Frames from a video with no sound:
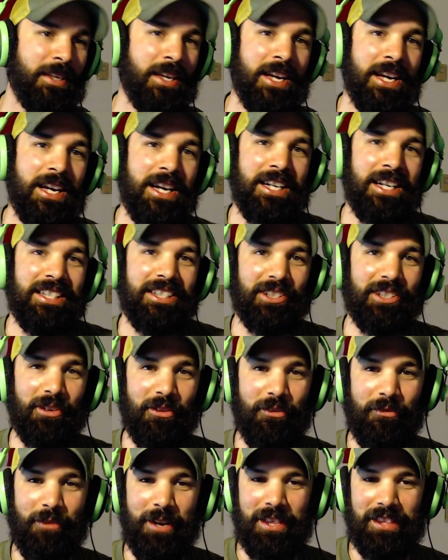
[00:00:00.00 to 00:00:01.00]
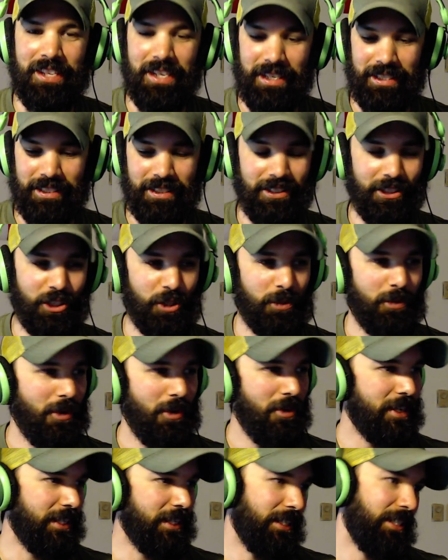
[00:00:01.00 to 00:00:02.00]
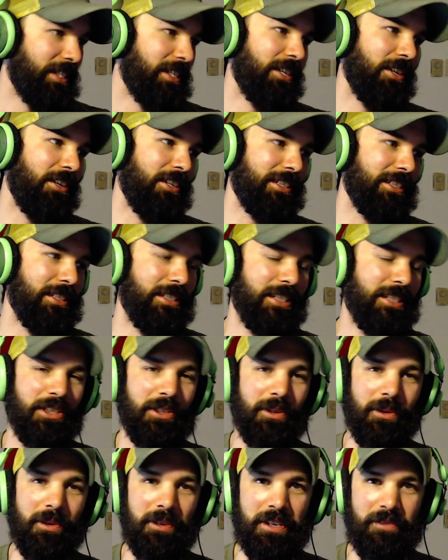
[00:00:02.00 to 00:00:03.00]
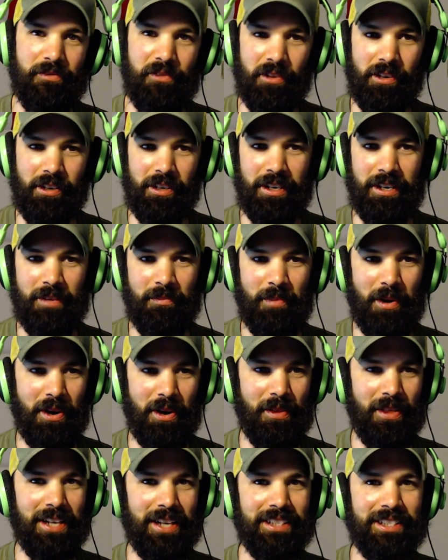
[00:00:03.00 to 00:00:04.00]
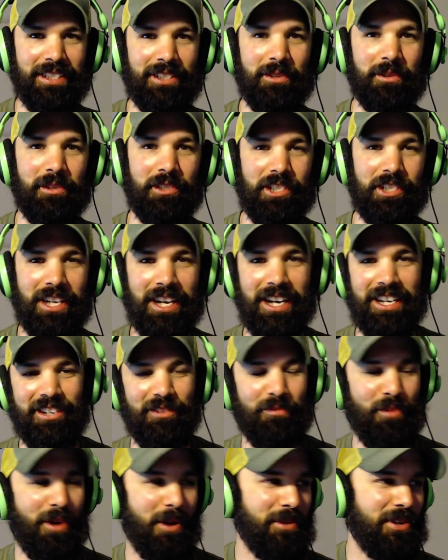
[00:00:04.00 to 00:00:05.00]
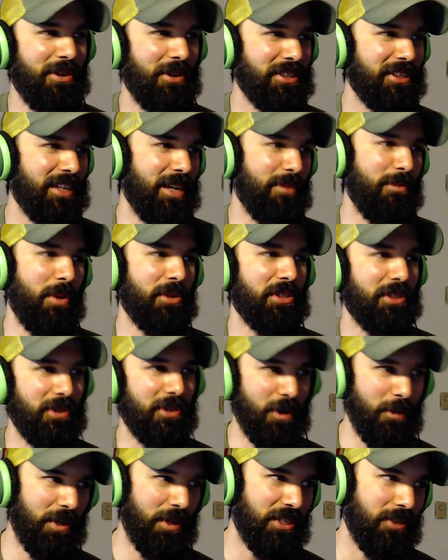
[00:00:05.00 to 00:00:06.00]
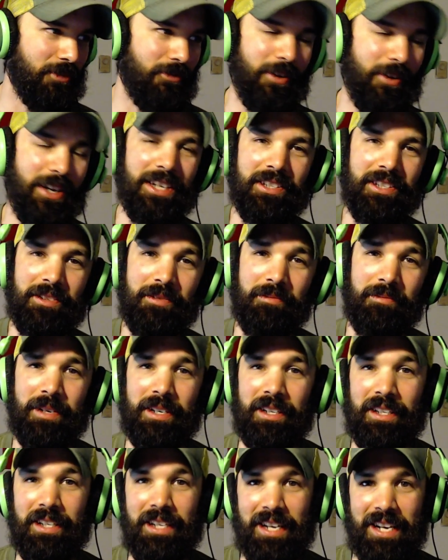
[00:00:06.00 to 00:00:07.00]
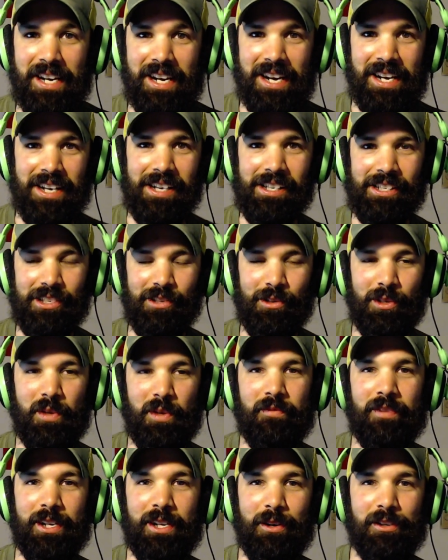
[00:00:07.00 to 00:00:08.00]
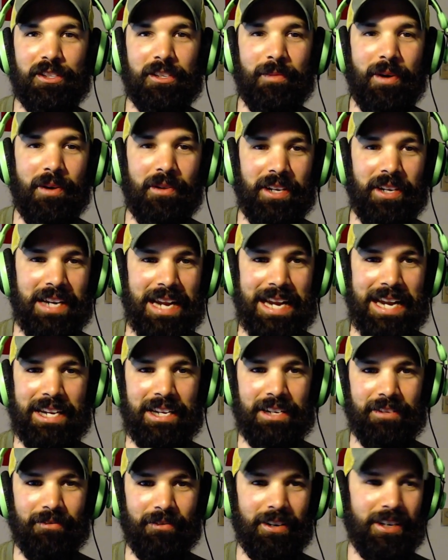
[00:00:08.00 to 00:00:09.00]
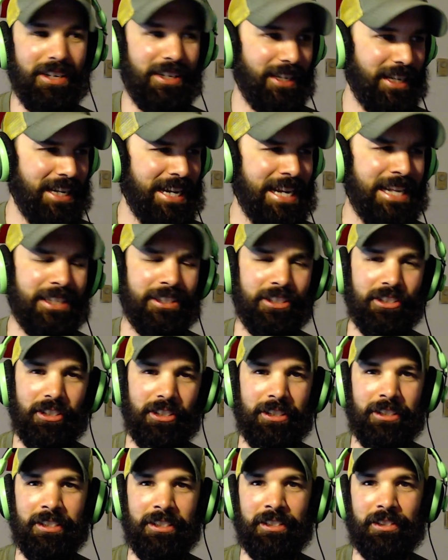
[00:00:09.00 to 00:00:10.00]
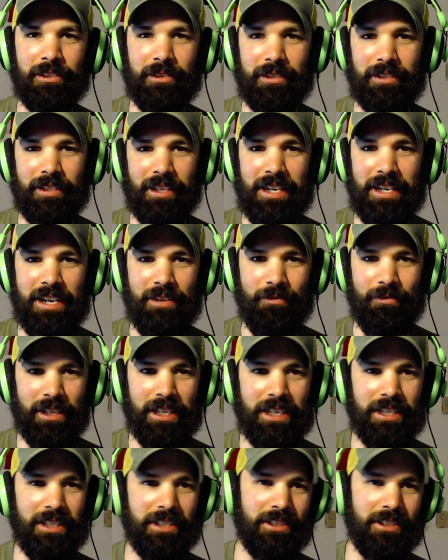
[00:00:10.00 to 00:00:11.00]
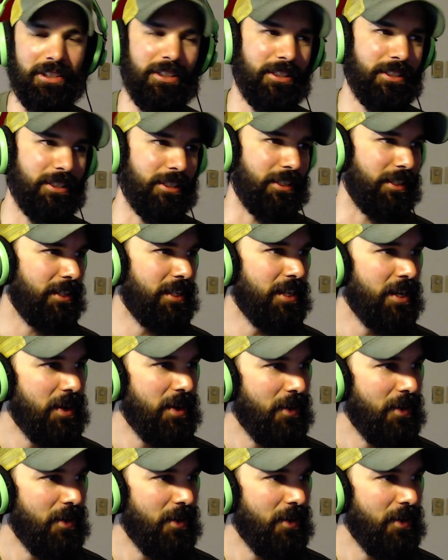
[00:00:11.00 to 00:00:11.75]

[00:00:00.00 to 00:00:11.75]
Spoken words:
so the funny thing is, this morning on Discord, if you're part of that Discord chat, you probably noticed that I posted a whole bunch of random YouTube videos about Canadian songs or Canadian related songs, and one of my